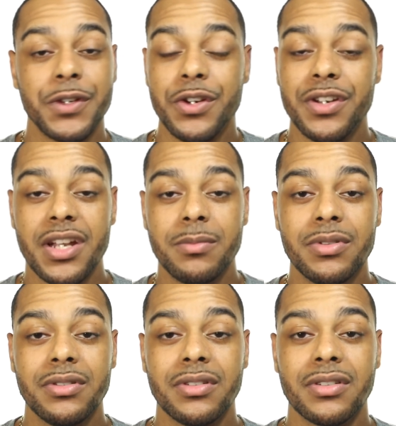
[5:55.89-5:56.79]
your
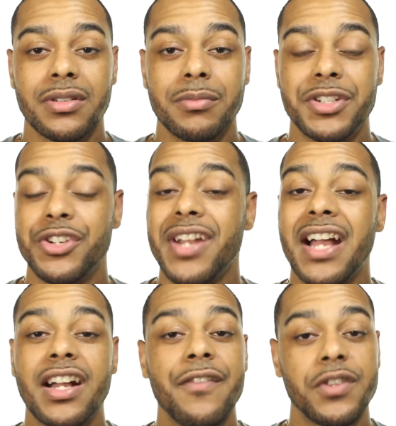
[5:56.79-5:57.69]
number, but you're
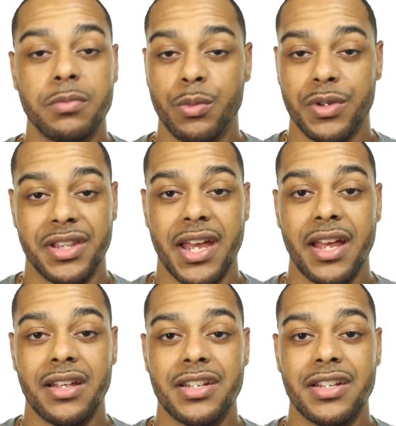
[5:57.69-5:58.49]
not comfortable with that.